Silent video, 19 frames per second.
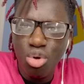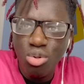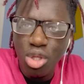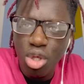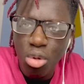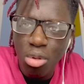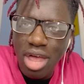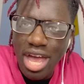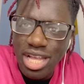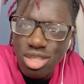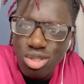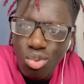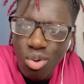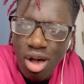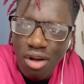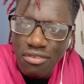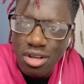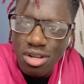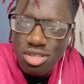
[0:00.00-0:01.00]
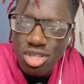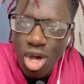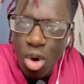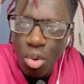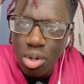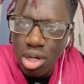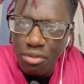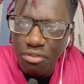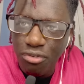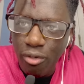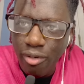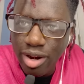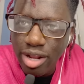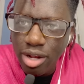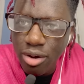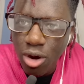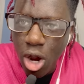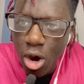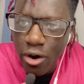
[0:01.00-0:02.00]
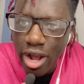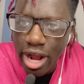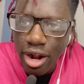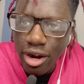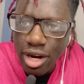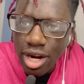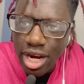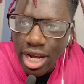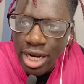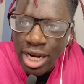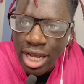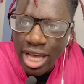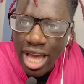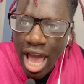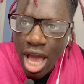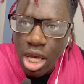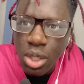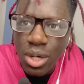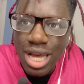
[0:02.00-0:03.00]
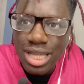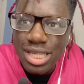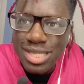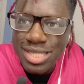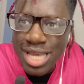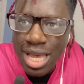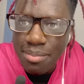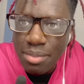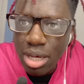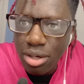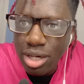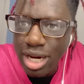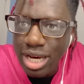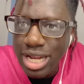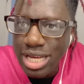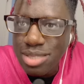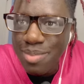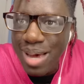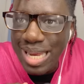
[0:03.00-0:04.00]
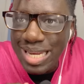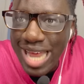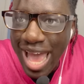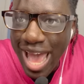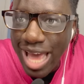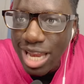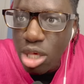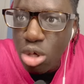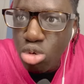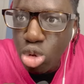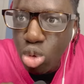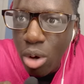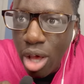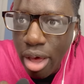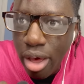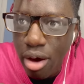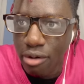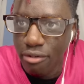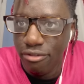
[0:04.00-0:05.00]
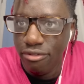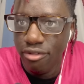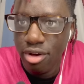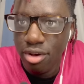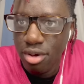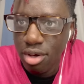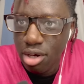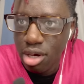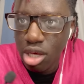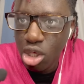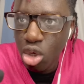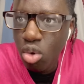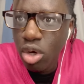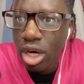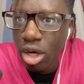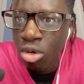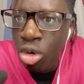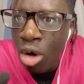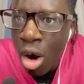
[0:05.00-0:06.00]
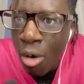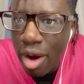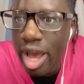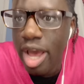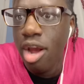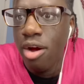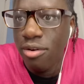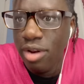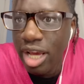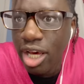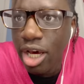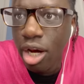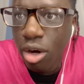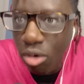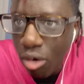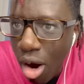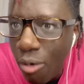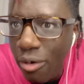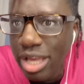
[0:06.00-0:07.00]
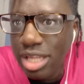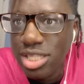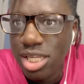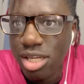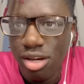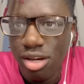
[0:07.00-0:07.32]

you like 12 years old with a 40 year old haircut, nigga. How you got the same haircut as my dad? You 12. You can grow hair, nigga. Grow it.